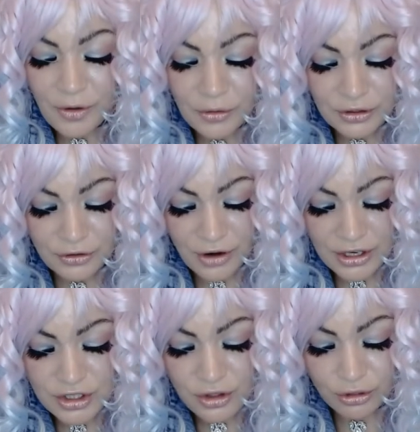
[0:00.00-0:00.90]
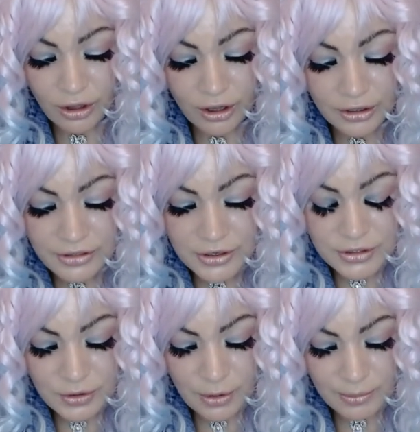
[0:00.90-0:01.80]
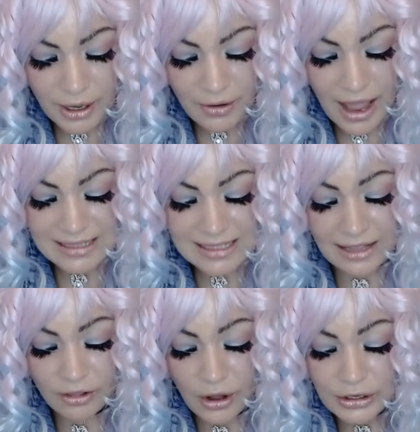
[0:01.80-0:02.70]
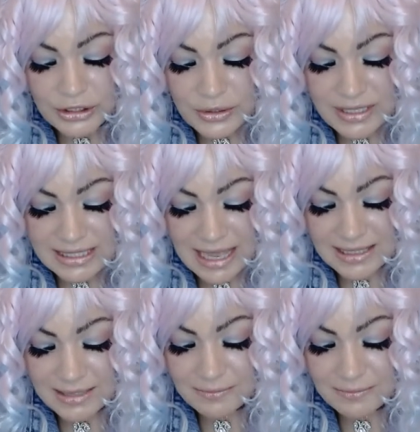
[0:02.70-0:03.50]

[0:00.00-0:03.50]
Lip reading: hold a grudge longer than a Scorpio and take longer to assess,